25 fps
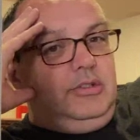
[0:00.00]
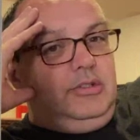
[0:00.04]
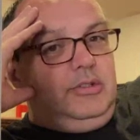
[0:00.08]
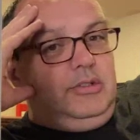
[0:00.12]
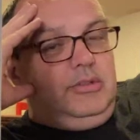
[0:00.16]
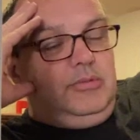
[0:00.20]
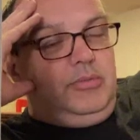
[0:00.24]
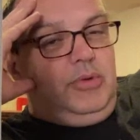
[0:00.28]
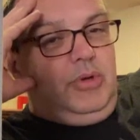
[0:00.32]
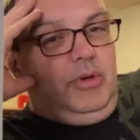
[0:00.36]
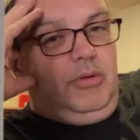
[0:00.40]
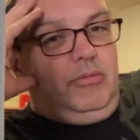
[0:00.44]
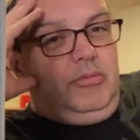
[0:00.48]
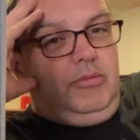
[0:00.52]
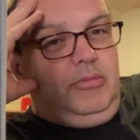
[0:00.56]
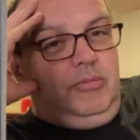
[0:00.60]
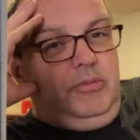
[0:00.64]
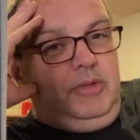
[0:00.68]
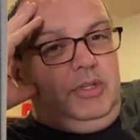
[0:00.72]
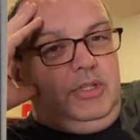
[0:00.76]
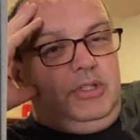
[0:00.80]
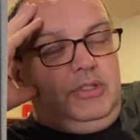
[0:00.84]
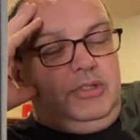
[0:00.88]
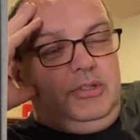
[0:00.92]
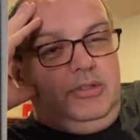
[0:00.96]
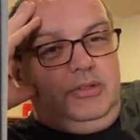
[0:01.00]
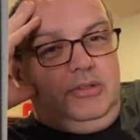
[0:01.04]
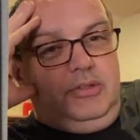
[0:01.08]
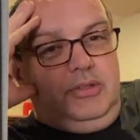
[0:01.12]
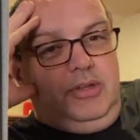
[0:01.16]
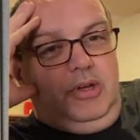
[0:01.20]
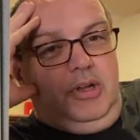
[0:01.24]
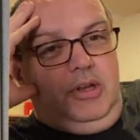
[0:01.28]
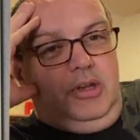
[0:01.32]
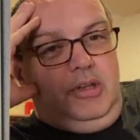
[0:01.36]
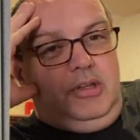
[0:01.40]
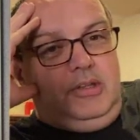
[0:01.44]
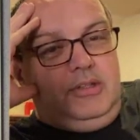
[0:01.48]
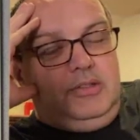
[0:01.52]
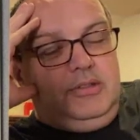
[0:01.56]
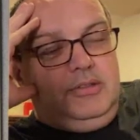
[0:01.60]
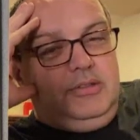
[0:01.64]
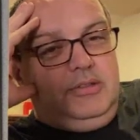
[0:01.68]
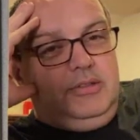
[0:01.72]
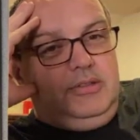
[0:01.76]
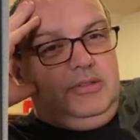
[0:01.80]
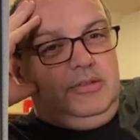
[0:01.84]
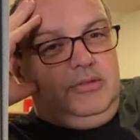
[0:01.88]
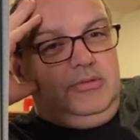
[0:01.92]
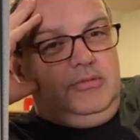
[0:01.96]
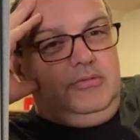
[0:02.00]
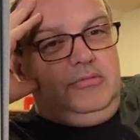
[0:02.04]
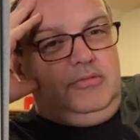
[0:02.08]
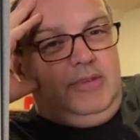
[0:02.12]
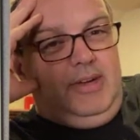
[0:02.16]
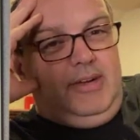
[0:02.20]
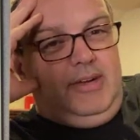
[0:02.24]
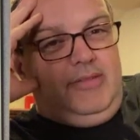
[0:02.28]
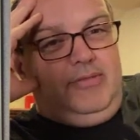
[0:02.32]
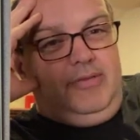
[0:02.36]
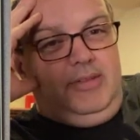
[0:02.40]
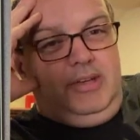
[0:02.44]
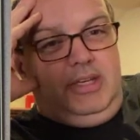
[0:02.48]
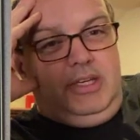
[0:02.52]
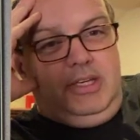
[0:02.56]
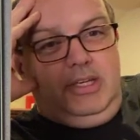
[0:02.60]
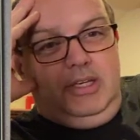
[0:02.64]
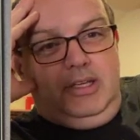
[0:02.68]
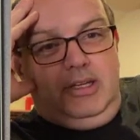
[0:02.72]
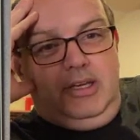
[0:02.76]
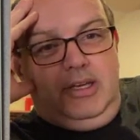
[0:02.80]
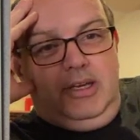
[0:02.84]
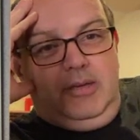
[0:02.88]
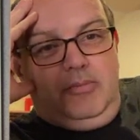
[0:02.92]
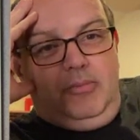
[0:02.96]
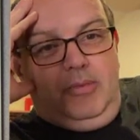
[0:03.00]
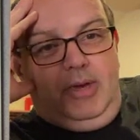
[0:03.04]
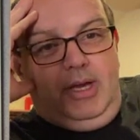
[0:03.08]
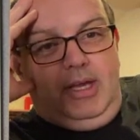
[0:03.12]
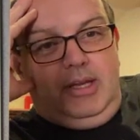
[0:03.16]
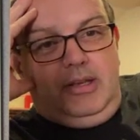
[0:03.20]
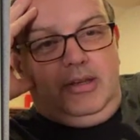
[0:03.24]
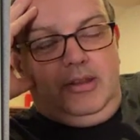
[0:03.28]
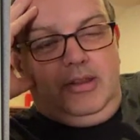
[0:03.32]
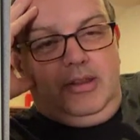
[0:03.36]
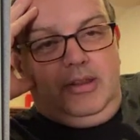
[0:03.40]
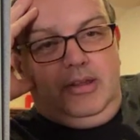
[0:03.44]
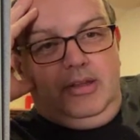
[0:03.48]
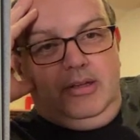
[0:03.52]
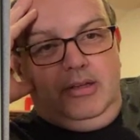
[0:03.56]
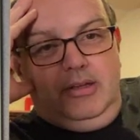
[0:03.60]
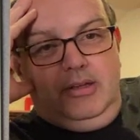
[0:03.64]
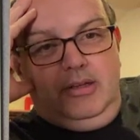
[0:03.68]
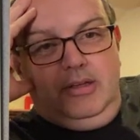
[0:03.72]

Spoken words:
probably $2 roughly a month.